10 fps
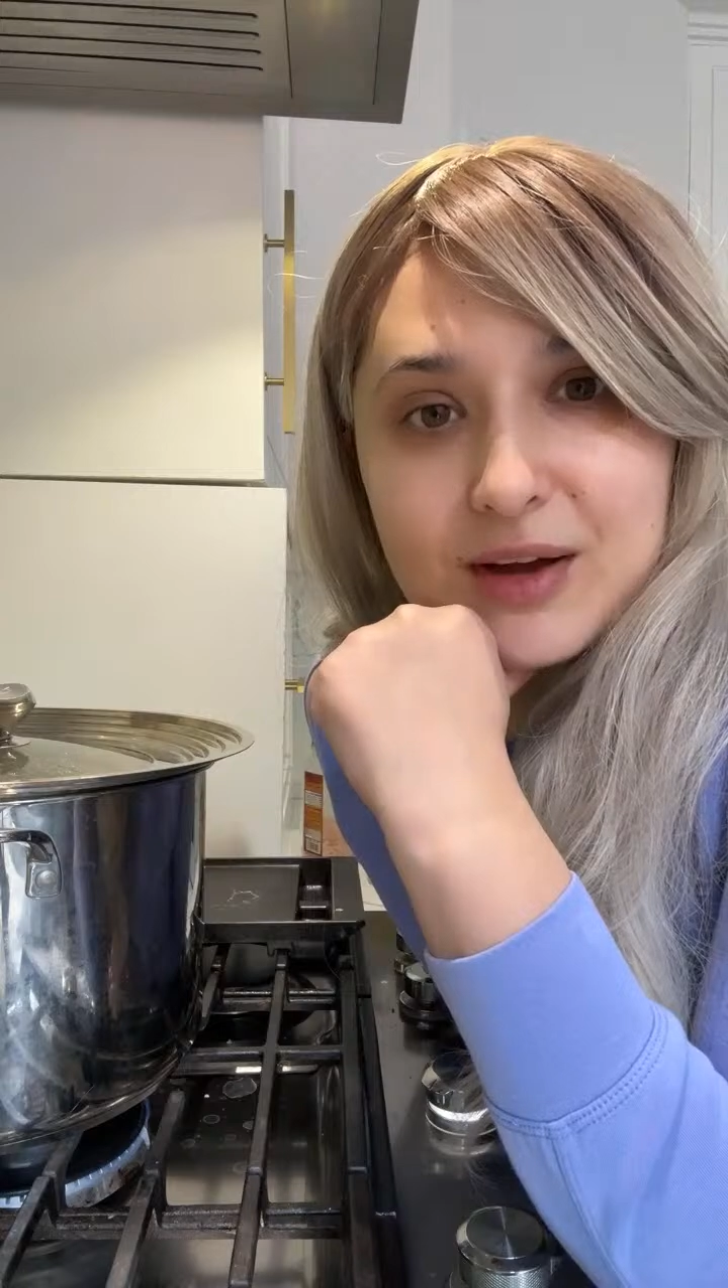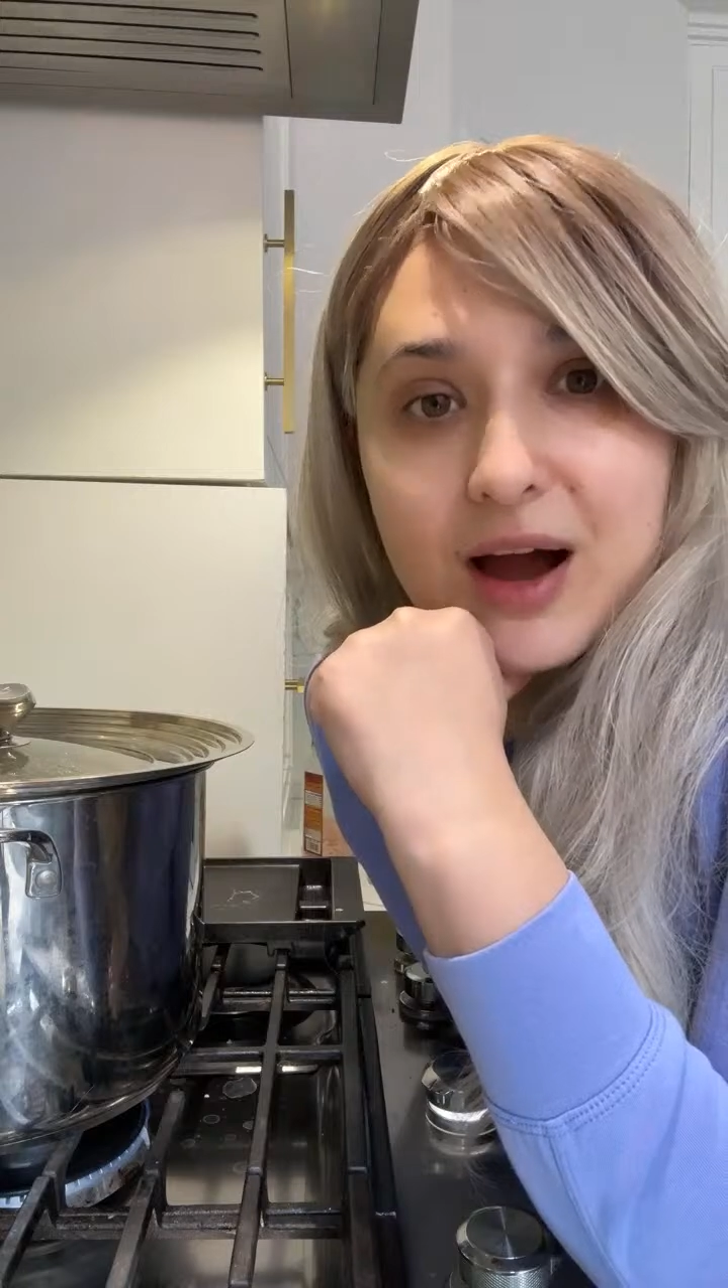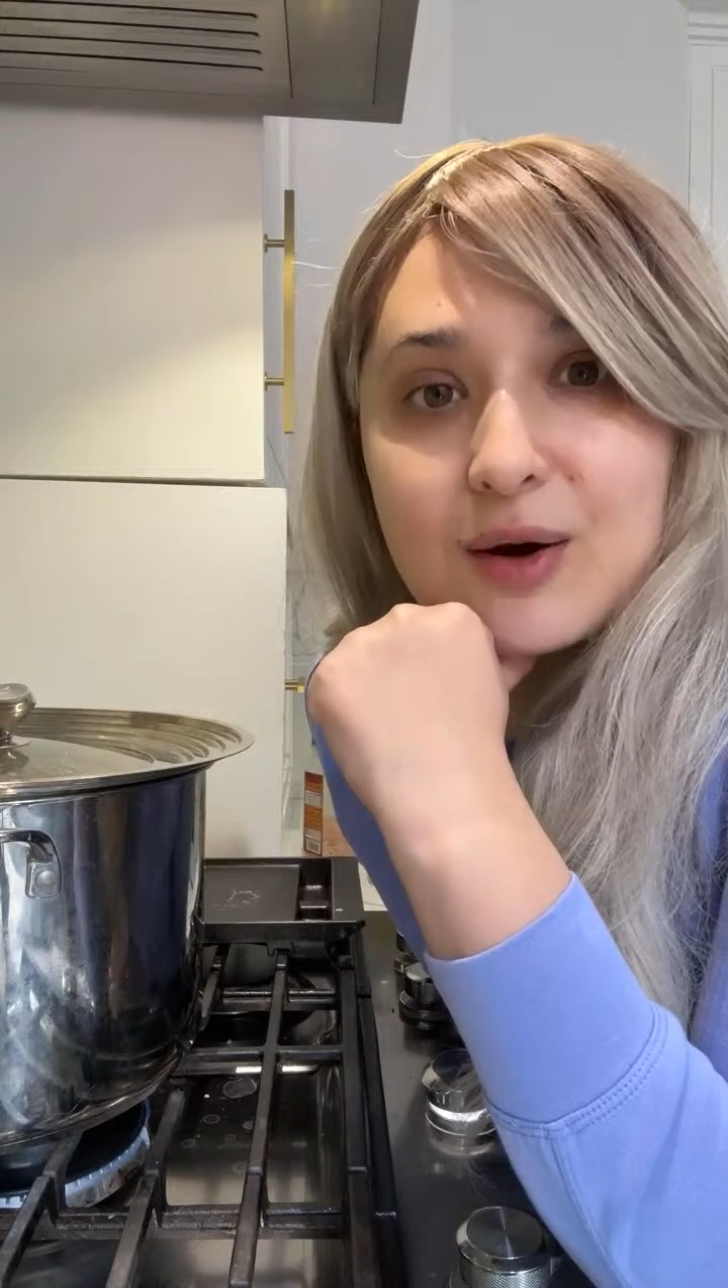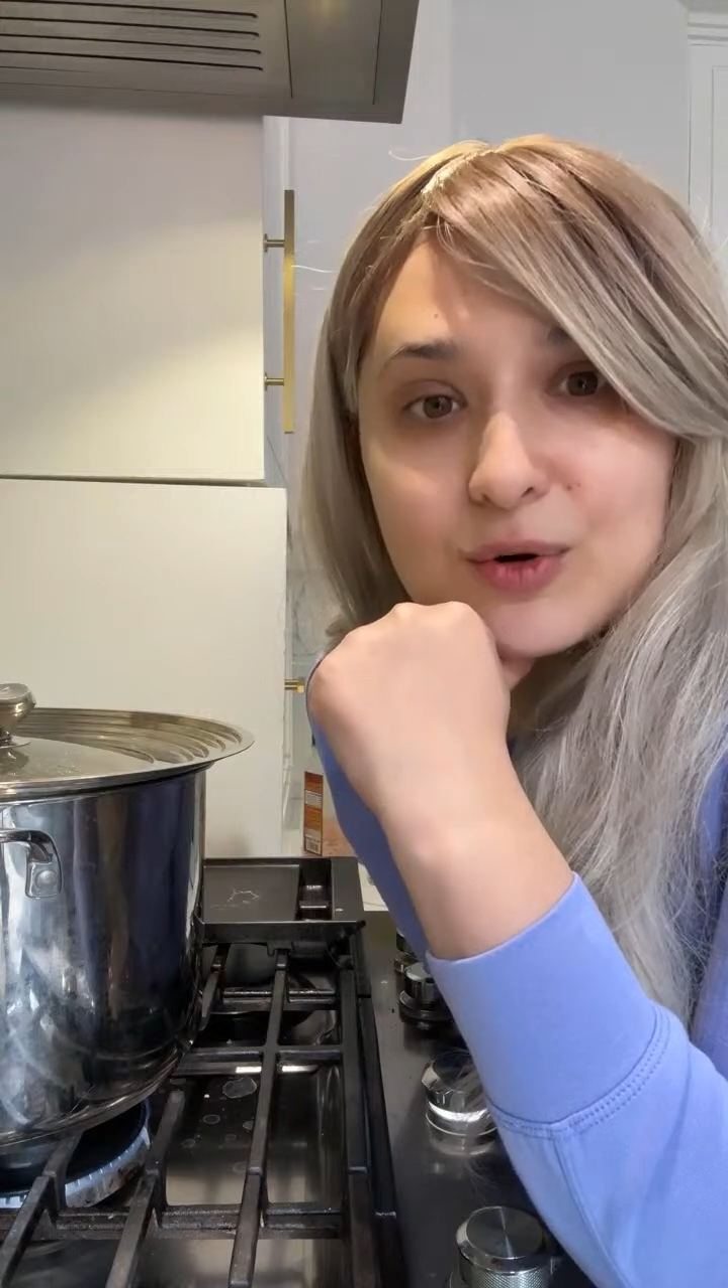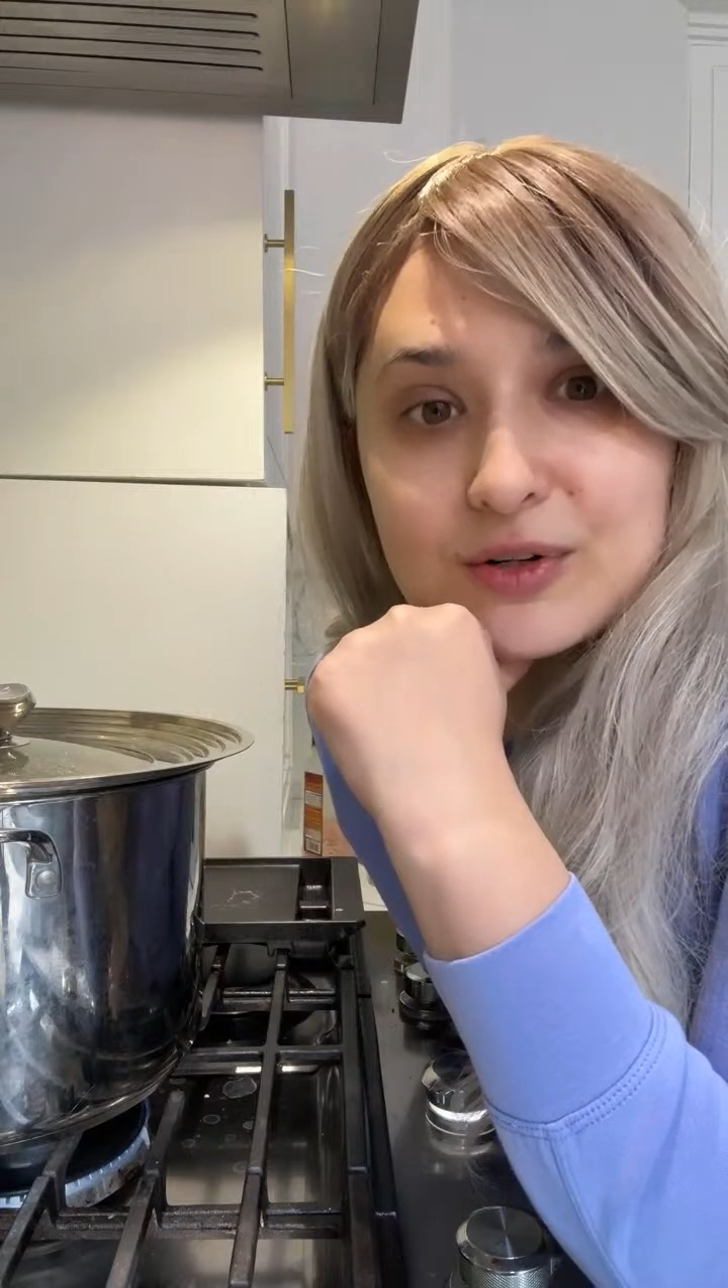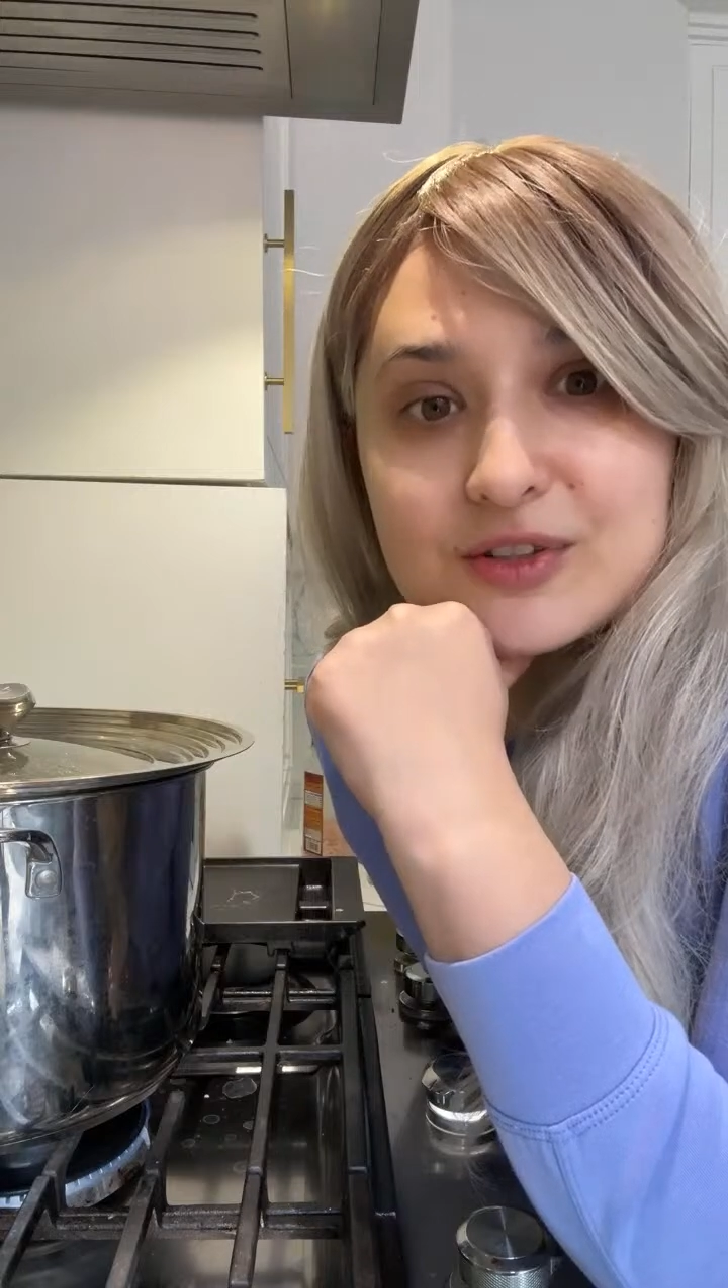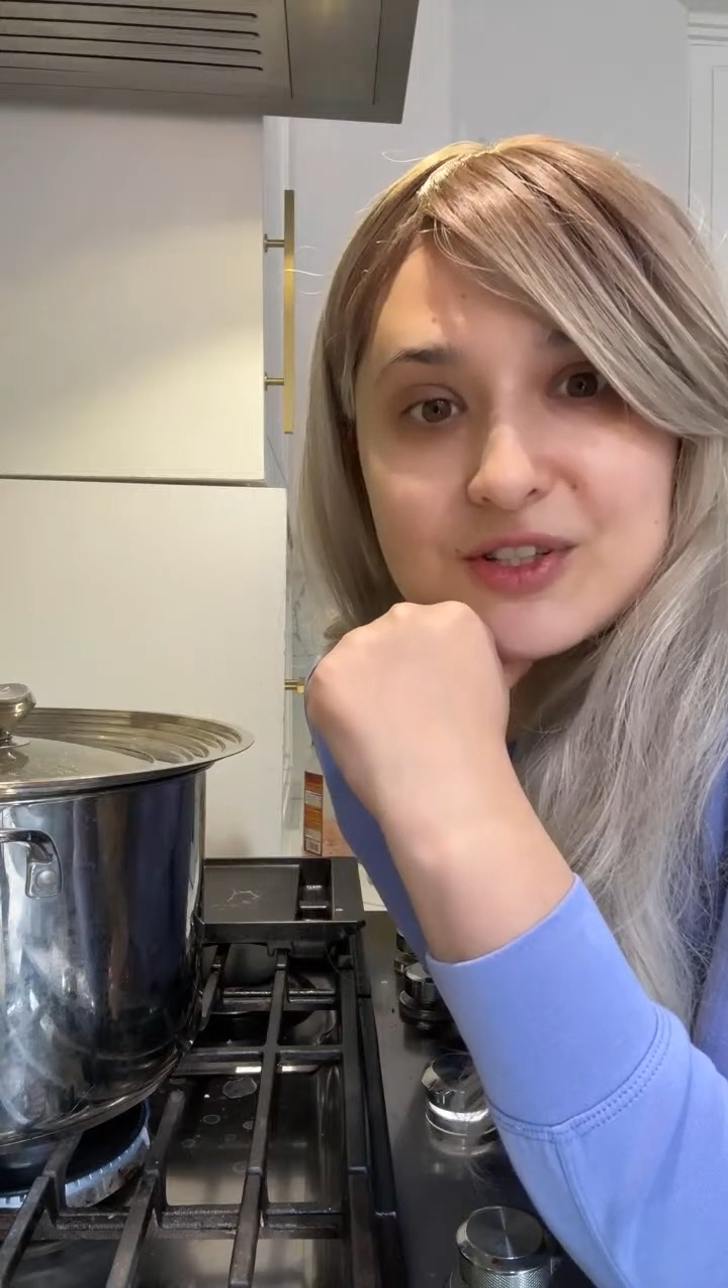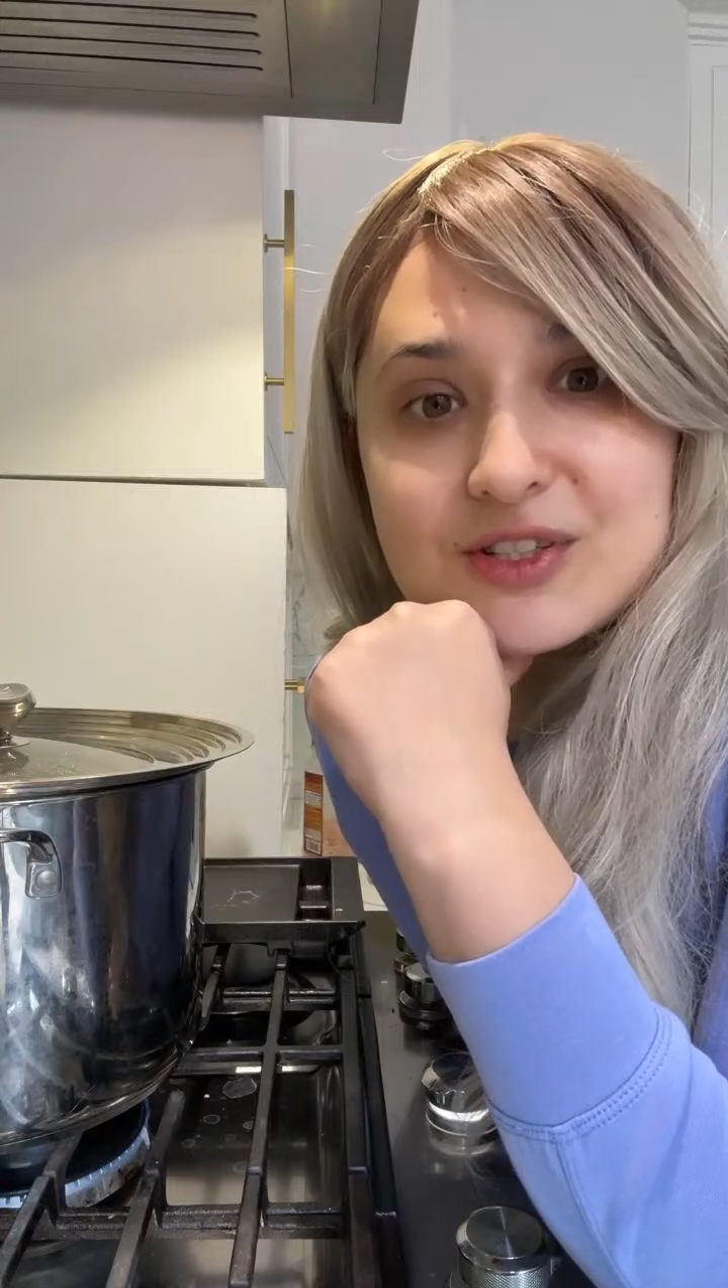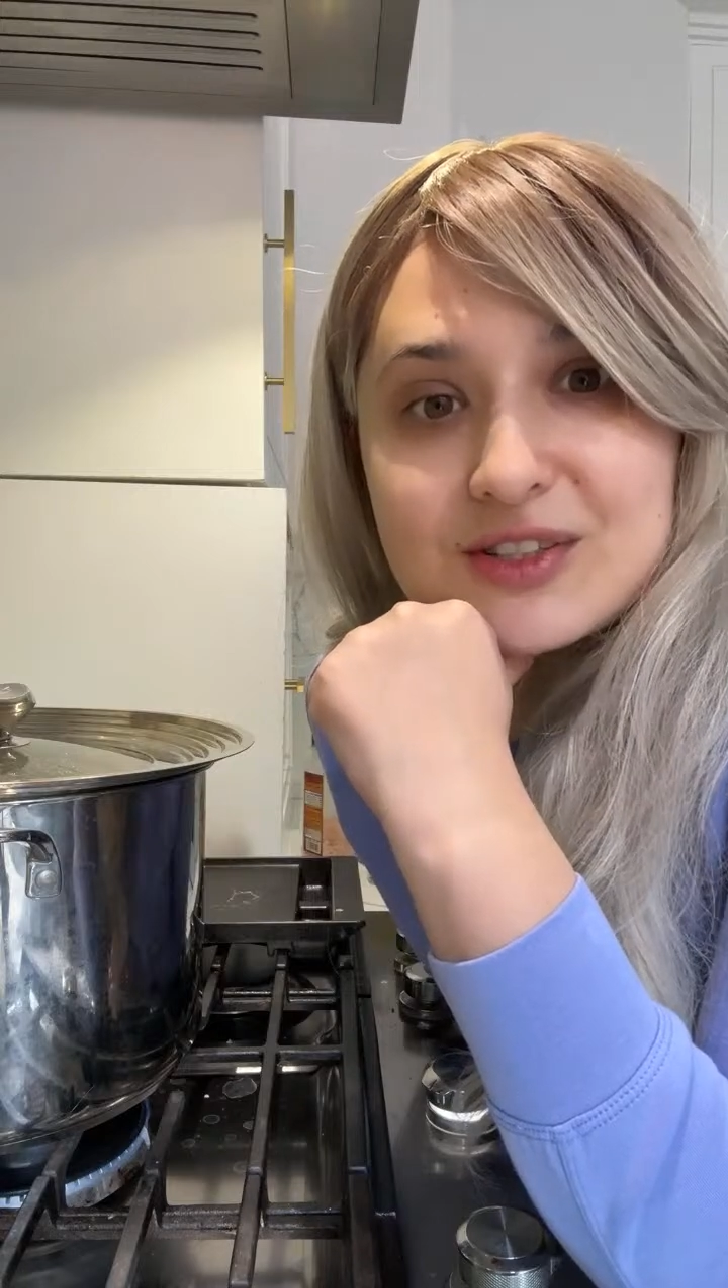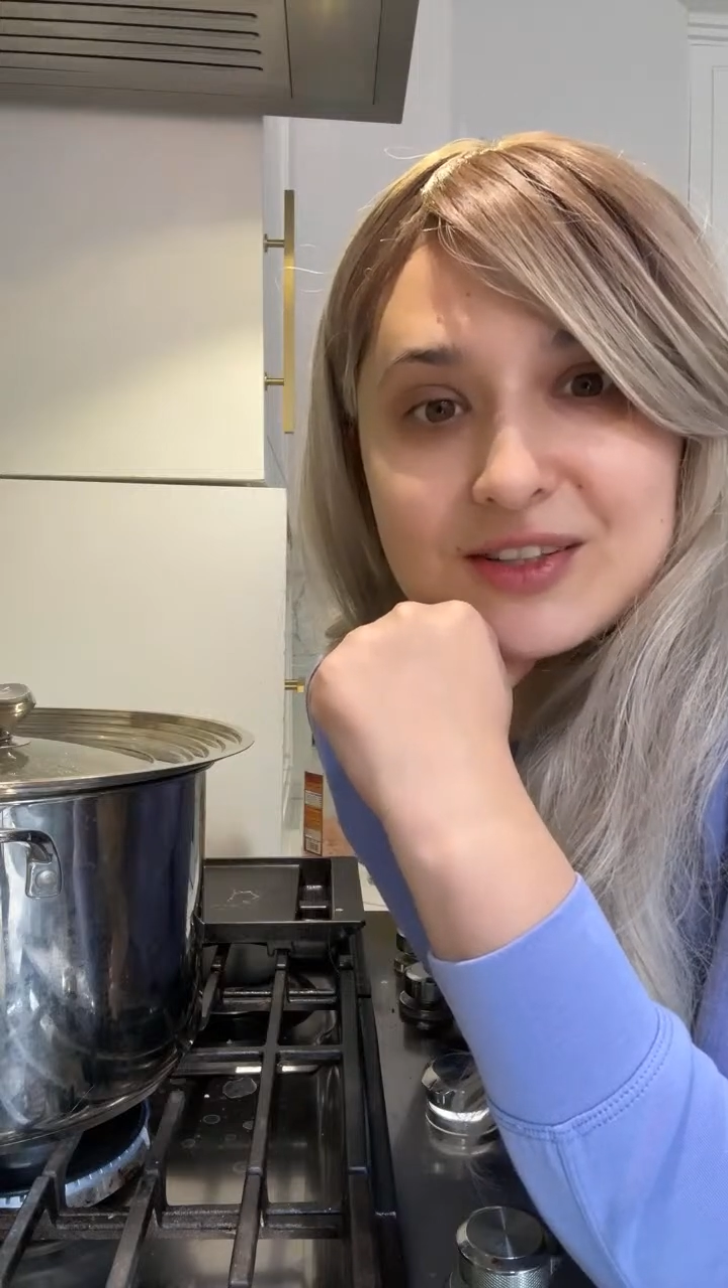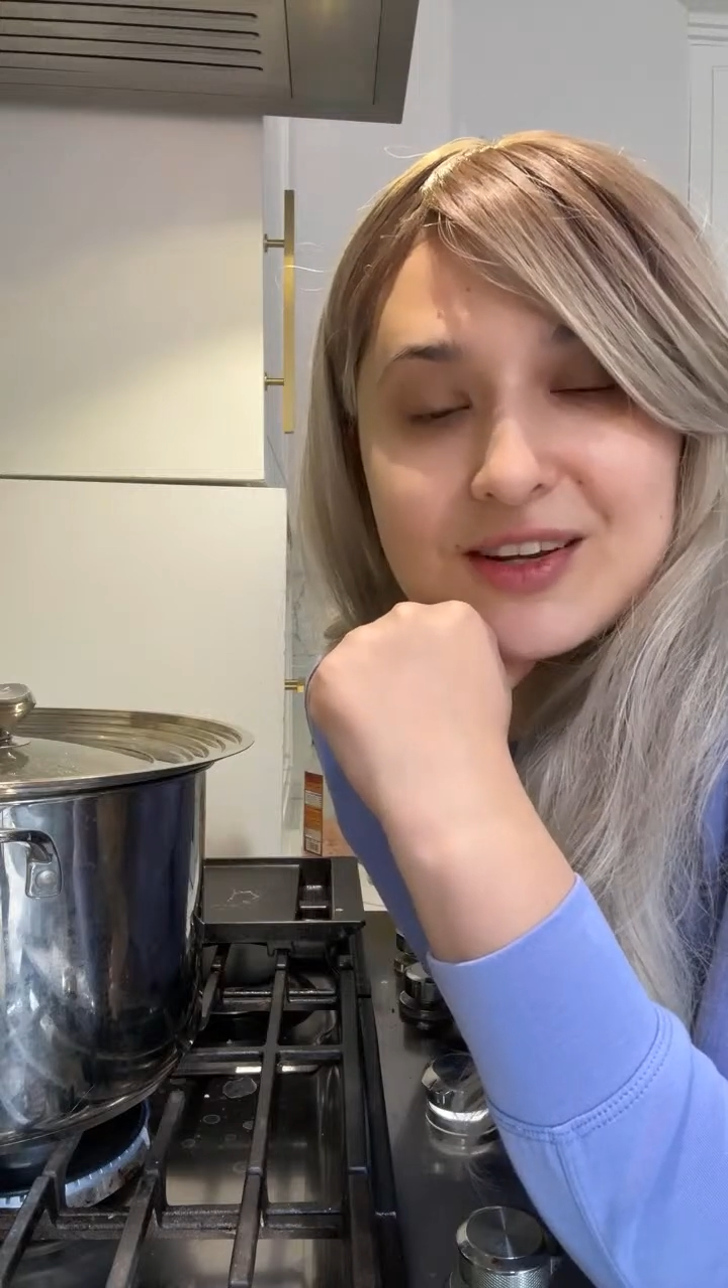hours